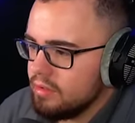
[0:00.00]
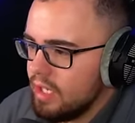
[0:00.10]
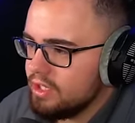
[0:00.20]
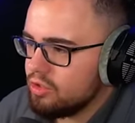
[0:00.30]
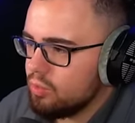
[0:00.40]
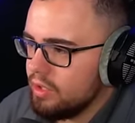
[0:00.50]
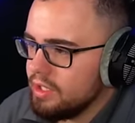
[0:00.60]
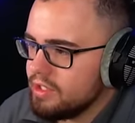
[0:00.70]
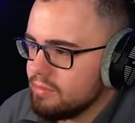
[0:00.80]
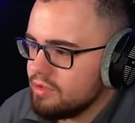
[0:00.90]
I just
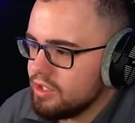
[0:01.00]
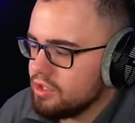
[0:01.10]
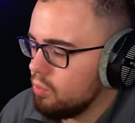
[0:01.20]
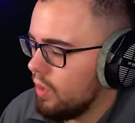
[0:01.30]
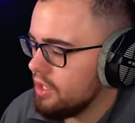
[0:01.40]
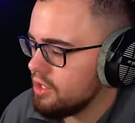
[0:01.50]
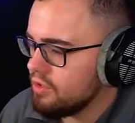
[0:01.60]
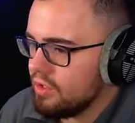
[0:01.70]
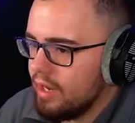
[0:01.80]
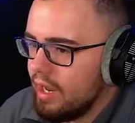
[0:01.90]
released some
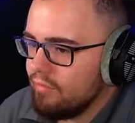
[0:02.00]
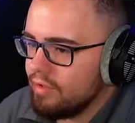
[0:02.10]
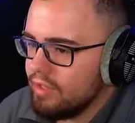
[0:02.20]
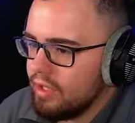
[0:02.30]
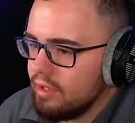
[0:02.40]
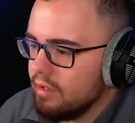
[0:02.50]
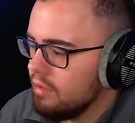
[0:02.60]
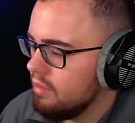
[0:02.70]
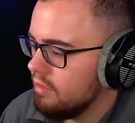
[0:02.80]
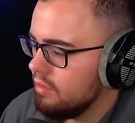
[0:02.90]
situations on everything.
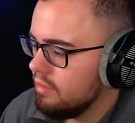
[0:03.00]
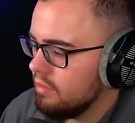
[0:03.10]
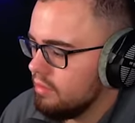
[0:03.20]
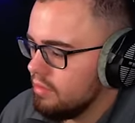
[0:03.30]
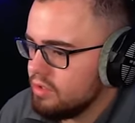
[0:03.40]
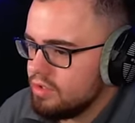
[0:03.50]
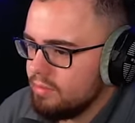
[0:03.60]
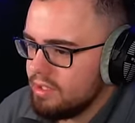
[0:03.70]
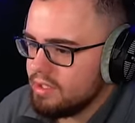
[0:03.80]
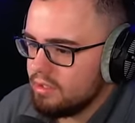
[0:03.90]
There's
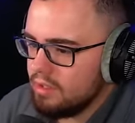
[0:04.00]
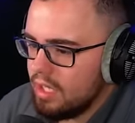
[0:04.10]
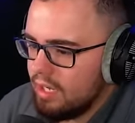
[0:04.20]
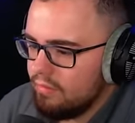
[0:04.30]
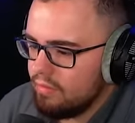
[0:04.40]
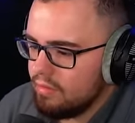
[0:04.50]
somebody still alive?